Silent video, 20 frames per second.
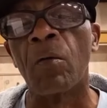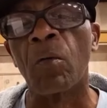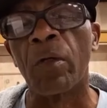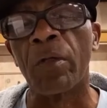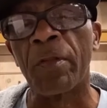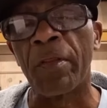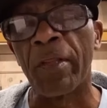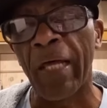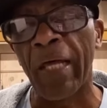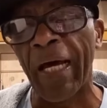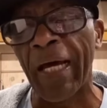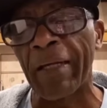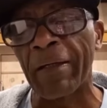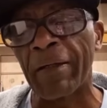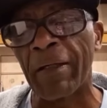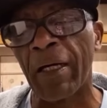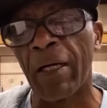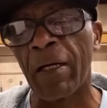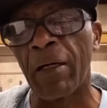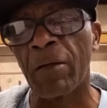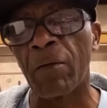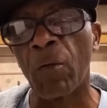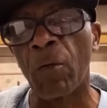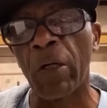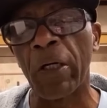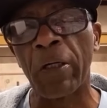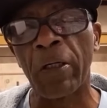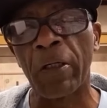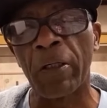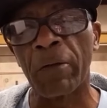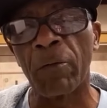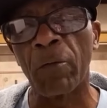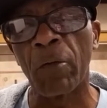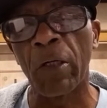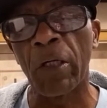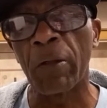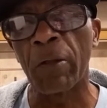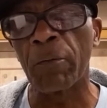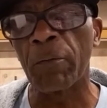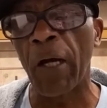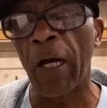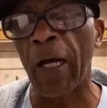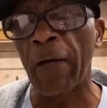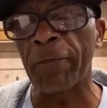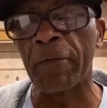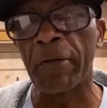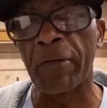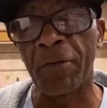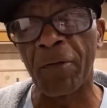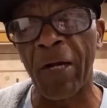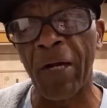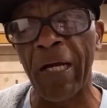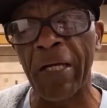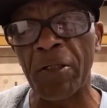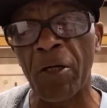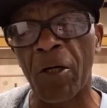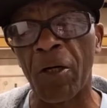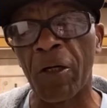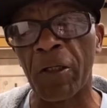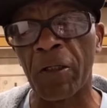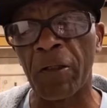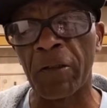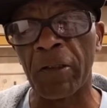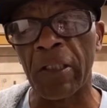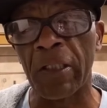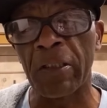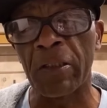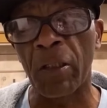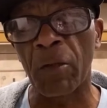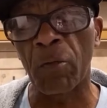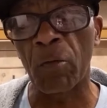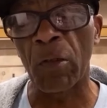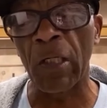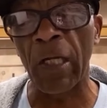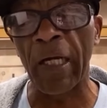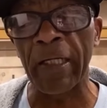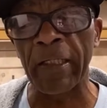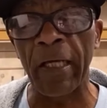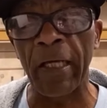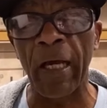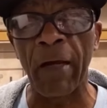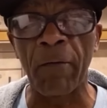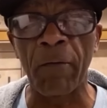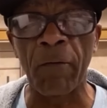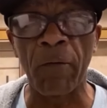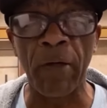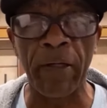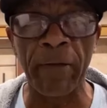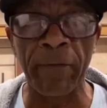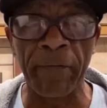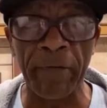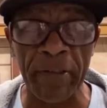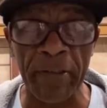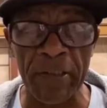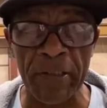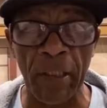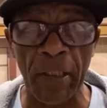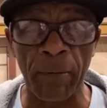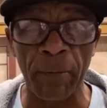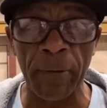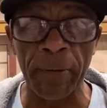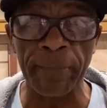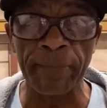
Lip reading: that, we're gonna have to thrash hard on this because we like to have it ready for the summer.